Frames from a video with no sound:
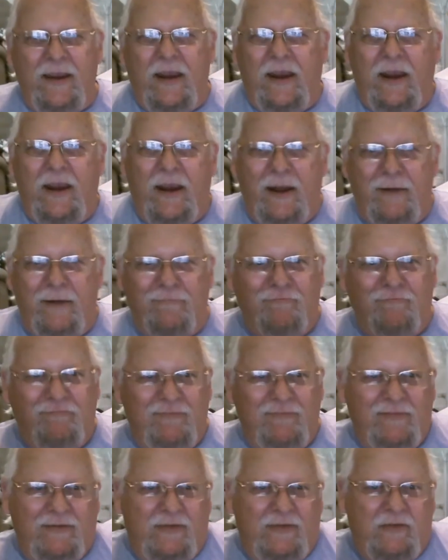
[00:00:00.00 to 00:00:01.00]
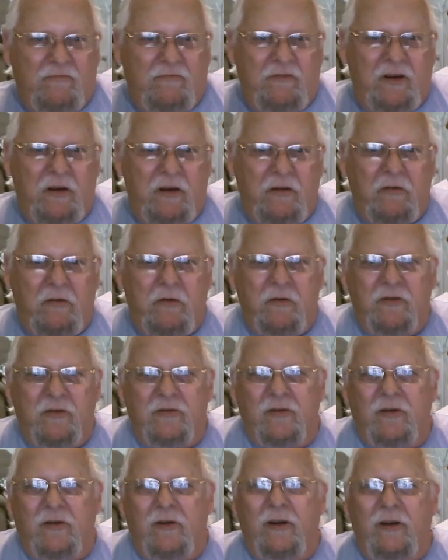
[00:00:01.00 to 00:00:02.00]
And, of
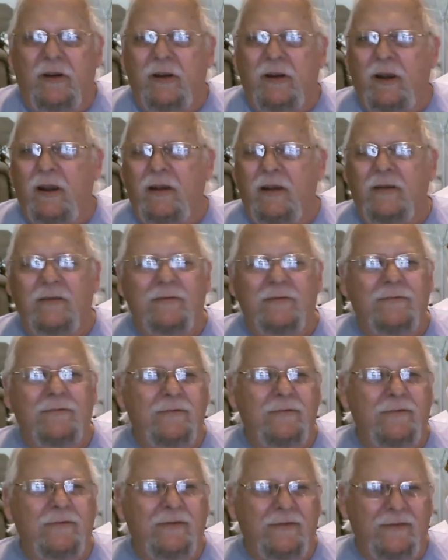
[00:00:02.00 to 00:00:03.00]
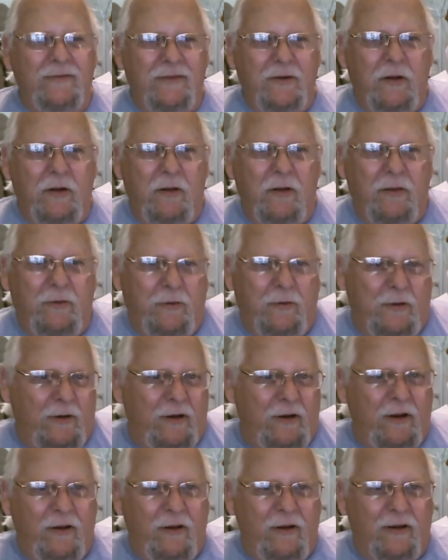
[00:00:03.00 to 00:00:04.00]
course, I thought
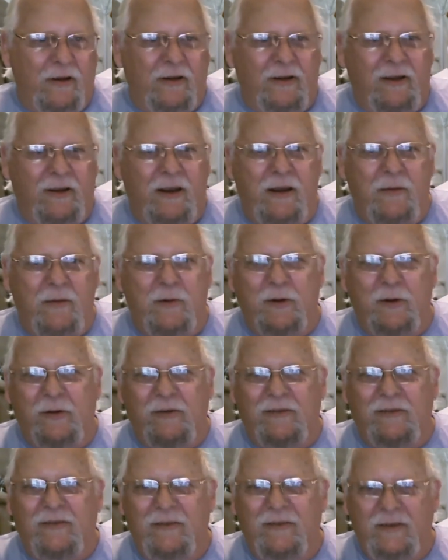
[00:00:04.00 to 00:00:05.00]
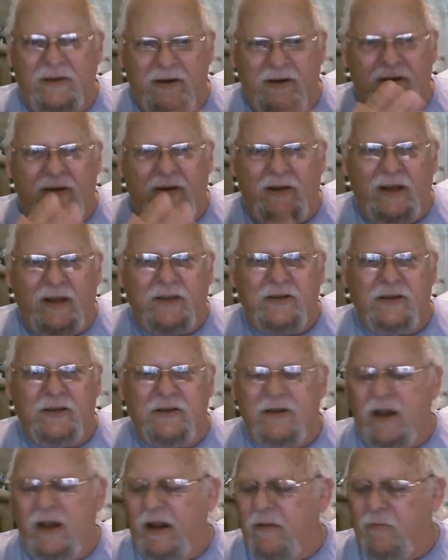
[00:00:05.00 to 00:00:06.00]
I liked the name. That's
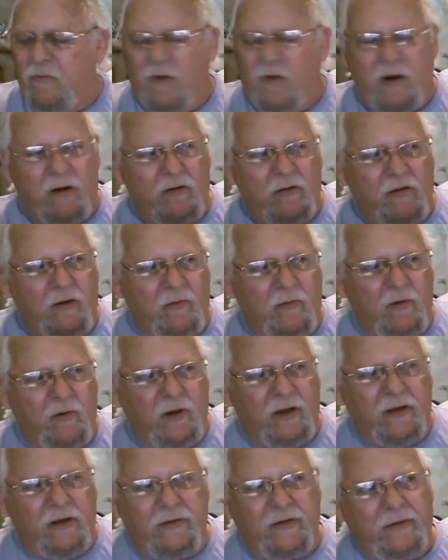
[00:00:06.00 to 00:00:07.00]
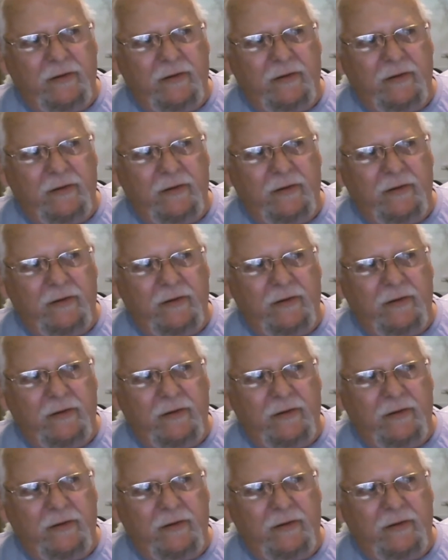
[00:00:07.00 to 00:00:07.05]
his name, One-Eyed Willie.